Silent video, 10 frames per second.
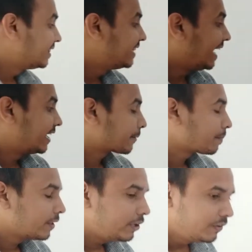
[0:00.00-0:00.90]
That
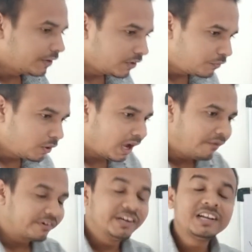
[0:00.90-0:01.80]
even if you
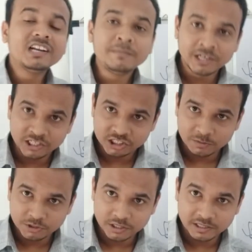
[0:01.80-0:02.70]
have written a meta
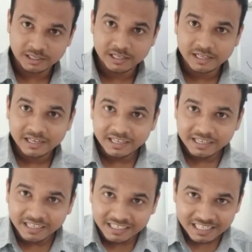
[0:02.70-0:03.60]
description,
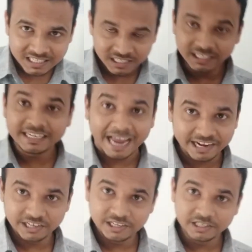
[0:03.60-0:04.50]
it doesn't
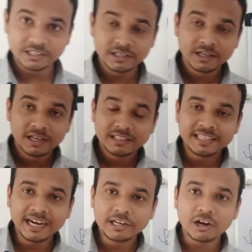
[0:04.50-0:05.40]
guarantee
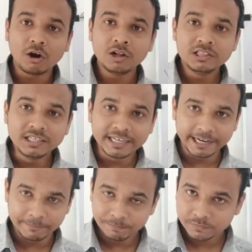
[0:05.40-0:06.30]
that all the
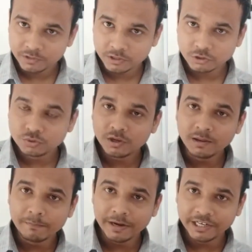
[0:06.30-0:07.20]
time your
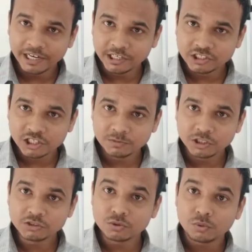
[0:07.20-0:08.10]
meta
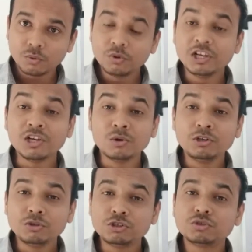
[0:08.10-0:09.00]
descriptions only going
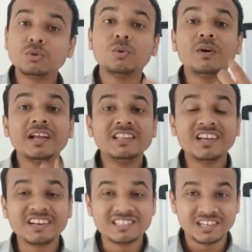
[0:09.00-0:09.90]
to show in the
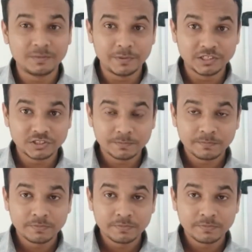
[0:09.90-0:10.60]
result page.